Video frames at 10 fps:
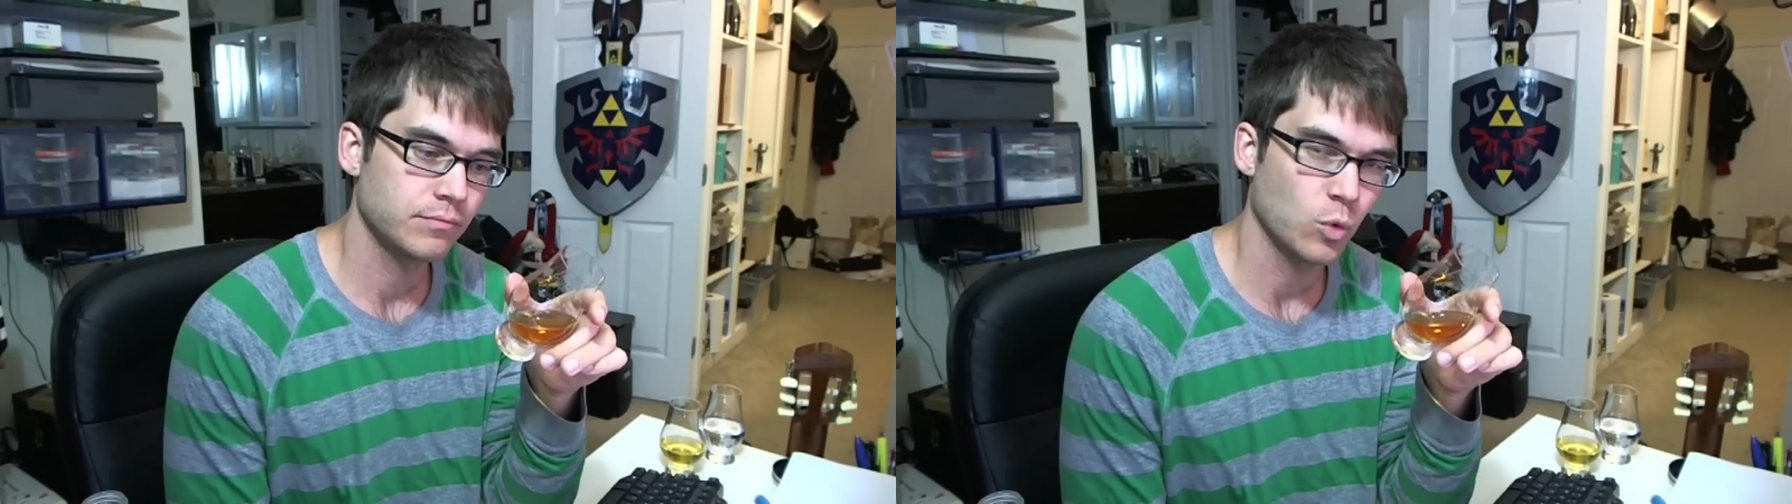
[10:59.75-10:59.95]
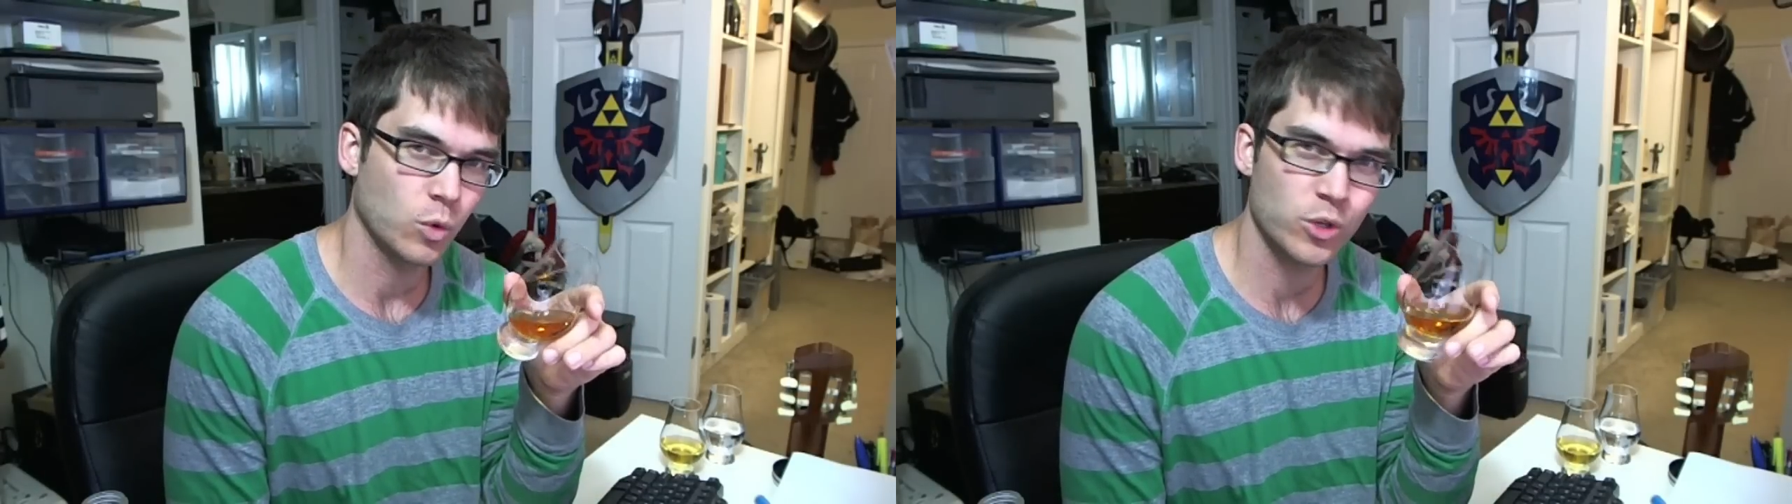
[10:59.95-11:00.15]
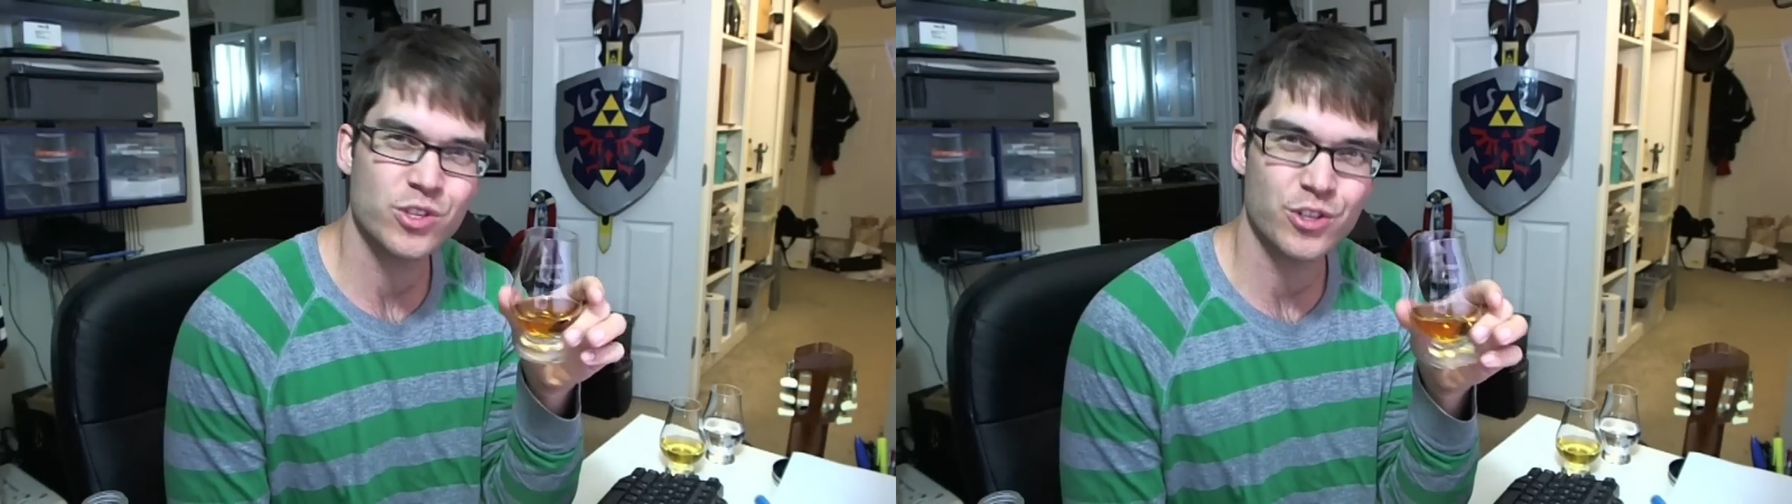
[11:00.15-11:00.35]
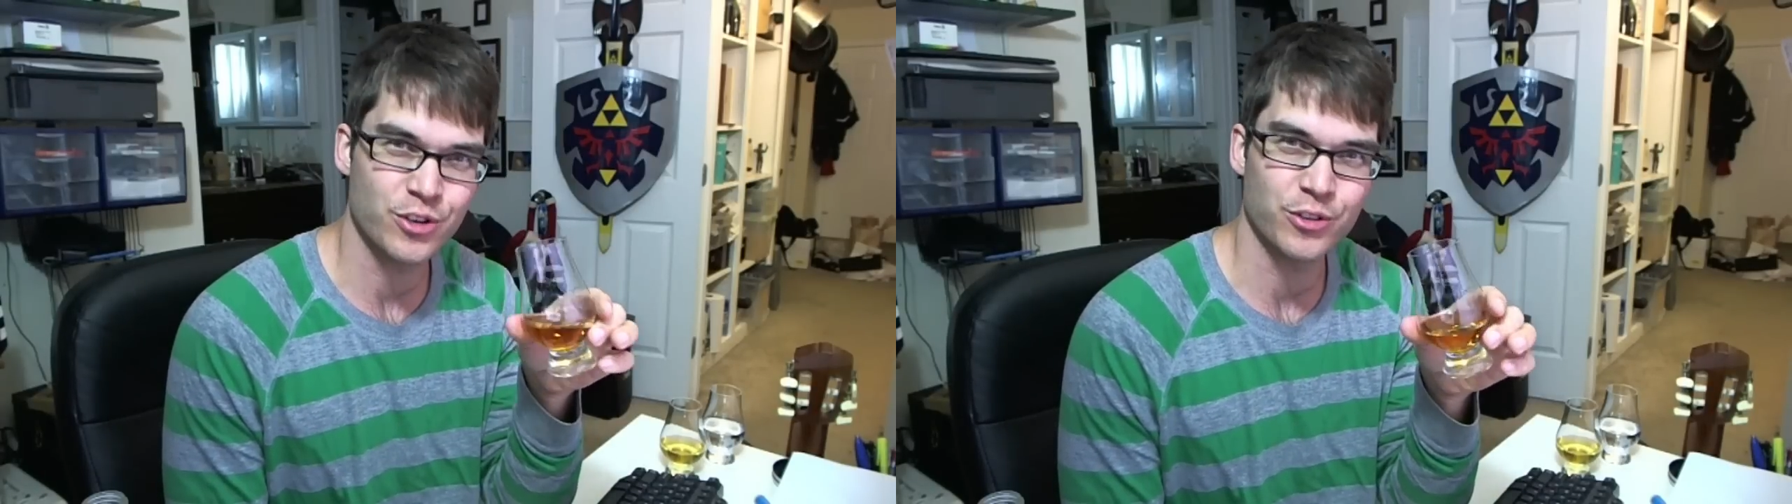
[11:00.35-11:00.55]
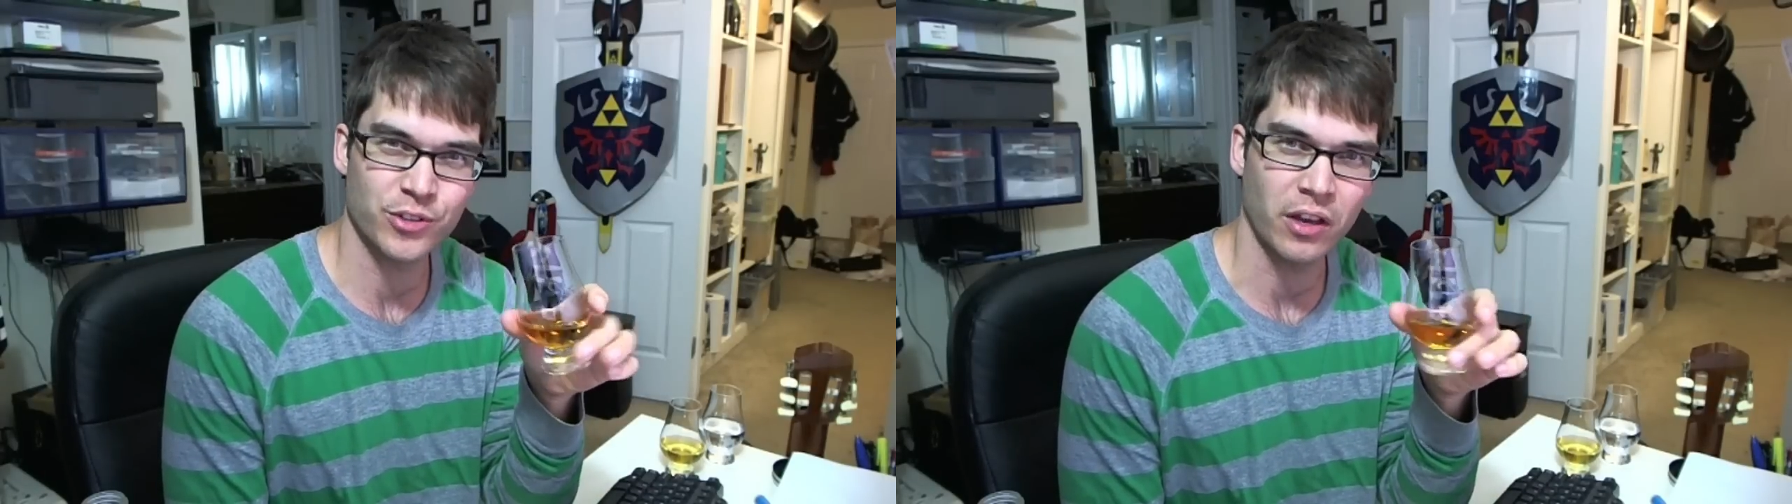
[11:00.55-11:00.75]

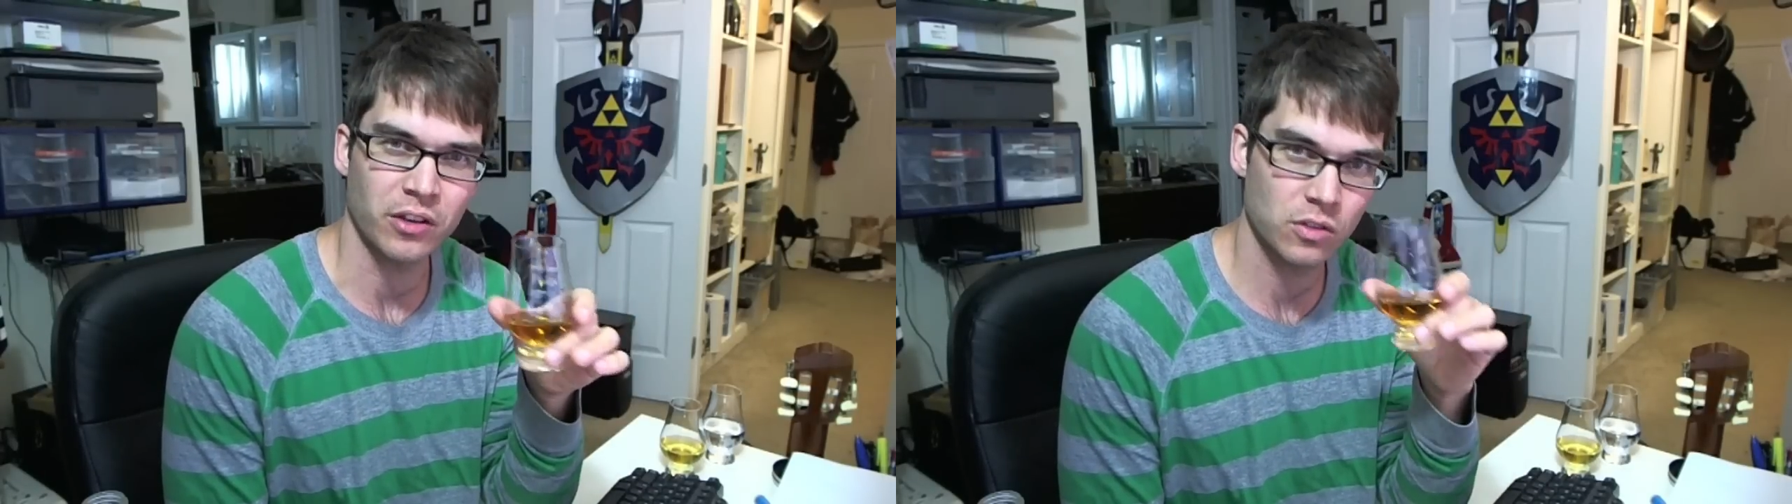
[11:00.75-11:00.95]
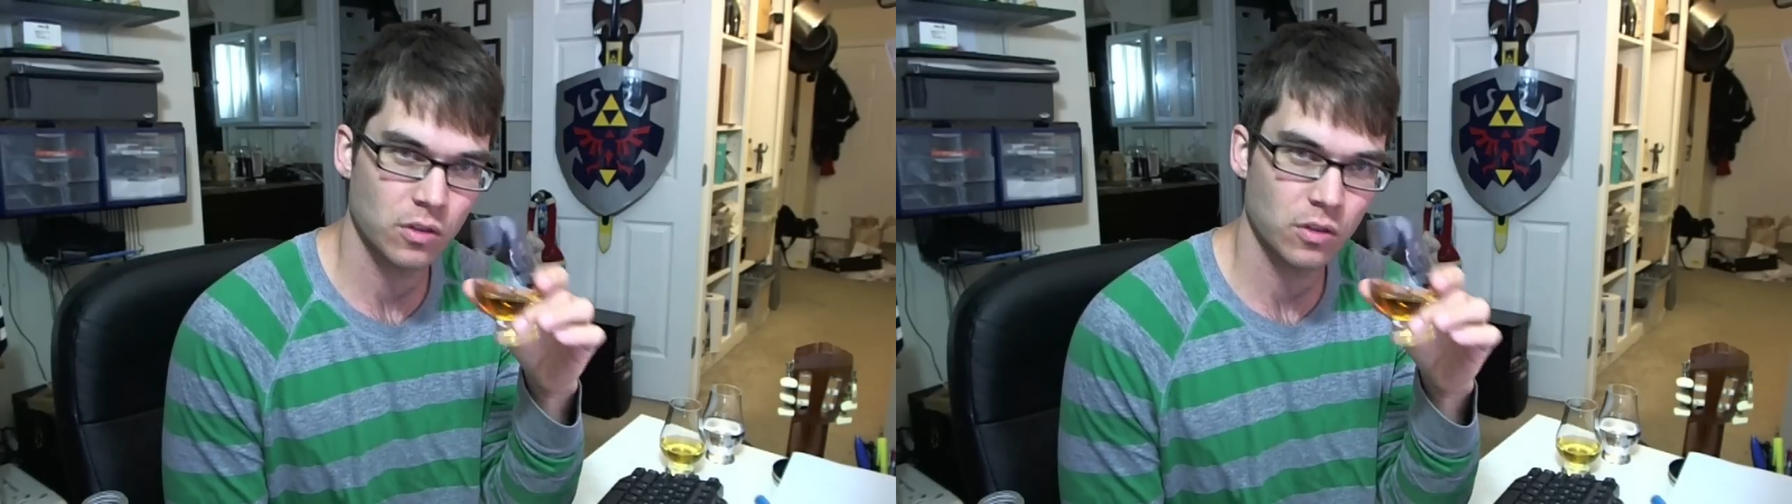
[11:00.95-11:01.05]
Worcestershire sauce.